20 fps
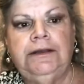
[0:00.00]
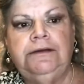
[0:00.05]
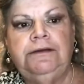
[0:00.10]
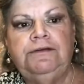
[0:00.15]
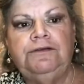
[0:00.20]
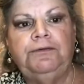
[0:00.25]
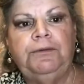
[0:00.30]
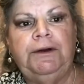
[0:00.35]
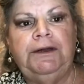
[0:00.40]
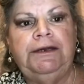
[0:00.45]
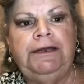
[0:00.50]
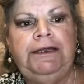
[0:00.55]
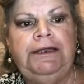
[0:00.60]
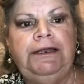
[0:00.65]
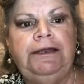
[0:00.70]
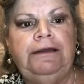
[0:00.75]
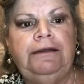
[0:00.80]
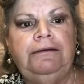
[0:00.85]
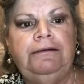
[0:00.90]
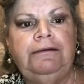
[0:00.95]
This one
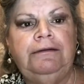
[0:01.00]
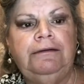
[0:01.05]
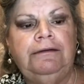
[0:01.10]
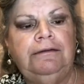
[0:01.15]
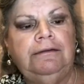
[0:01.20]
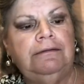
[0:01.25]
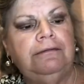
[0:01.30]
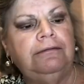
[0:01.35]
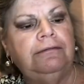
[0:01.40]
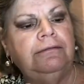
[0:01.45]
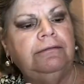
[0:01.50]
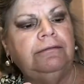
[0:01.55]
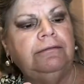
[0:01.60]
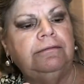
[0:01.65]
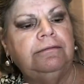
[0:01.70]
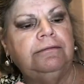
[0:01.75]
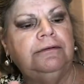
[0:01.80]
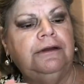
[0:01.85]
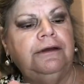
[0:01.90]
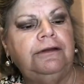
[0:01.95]
here,
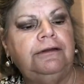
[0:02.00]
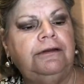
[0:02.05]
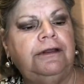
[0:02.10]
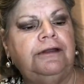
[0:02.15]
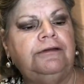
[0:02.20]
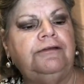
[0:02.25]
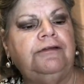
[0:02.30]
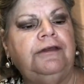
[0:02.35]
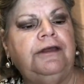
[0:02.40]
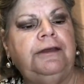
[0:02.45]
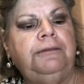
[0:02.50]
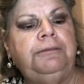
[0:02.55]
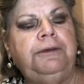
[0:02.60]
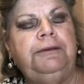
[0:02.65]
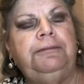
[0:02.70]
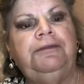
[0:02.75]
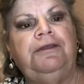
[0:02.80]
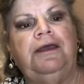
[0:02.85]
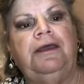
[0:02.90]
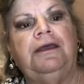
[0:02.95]
no, that's the
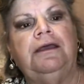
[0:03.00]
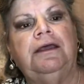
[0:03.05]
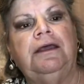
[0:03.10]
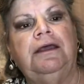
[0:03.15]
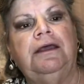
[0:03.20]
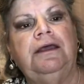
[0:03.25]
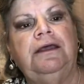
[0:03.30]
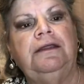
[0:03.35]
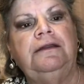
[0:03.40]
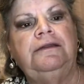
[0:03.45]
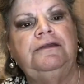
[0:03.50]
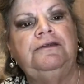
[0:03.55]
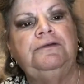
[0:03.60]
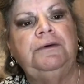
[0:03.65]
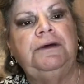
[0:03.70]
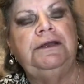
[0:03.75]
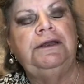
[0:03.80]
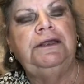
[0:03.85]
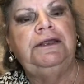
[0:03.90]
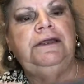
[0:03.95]
empty thing.
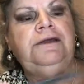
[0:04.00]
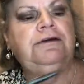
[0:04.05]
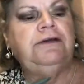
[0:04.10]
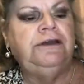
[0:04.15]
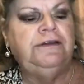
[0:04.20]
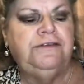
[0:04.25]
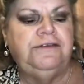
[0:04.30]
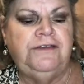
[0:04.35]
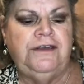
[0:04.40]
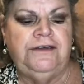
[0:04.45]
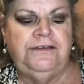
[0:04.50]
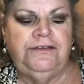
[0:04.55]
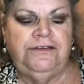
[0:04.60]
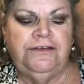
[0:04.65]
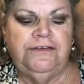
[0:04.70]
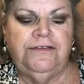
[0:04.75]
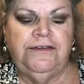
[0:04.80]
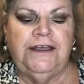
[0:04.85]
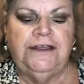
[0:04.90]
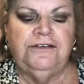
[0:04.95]
This one here, it says
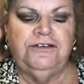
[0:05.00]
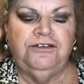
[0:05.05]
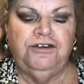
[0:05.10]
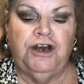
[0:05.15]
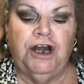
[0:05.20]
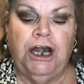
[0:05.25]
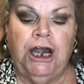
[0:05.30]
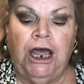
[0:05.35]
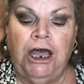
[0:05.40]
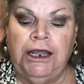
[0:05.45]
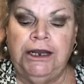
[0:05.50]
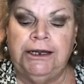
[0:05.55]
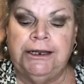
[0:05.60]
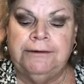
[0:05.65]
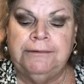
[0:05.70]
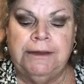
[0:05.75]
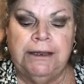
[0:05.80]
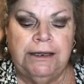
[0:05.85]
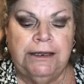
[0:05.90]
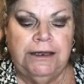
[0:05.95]
that that's your
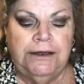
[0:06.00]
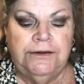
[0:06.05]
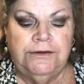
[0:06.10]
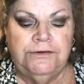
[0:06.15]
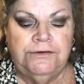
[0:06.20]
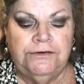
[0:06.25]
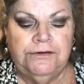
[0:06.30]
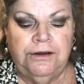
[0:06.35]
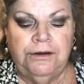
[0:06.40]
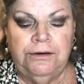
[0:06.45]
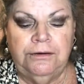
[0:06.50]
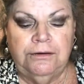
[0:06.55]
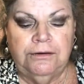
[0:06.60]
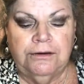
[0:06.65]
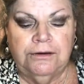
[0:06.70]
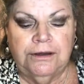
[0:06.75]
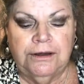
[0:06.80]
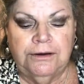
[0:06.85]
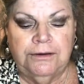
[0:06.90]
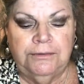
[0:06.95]
liner. So
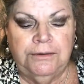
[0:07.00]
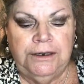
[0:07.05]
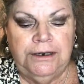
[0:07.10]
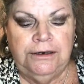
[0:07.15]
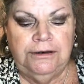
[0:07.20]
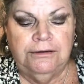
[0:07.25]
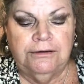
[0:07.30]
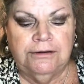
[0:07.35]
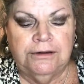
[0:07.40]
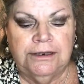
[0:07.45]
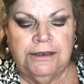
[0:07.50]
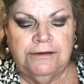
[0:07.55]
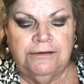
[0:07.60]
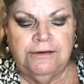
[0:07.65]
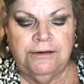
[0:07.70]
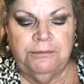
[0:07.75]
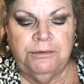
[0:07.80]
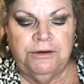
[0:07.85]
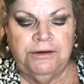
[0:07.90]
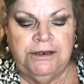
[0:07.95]
I go in, I get
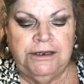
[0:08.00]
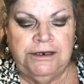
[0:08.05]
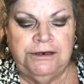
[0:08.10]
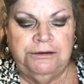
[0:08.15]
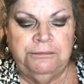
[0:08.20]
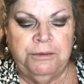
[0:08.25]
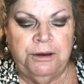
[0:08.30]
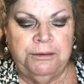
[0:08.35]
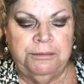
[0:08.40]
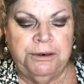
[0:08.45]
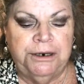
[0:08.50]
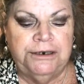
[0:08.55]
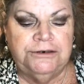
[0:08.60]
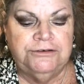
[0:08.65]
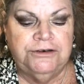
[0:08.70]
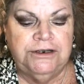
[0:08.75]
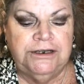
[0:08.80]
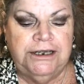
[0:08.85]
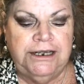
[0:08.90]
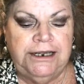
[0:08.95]
some on the end of my
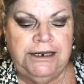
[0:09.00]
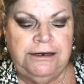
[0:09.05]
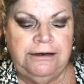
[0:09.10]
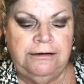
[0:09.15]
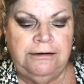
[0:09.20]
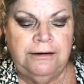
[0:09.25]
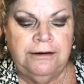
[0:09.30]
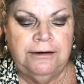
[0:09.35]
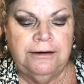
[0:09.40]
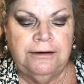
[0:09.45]
brush again,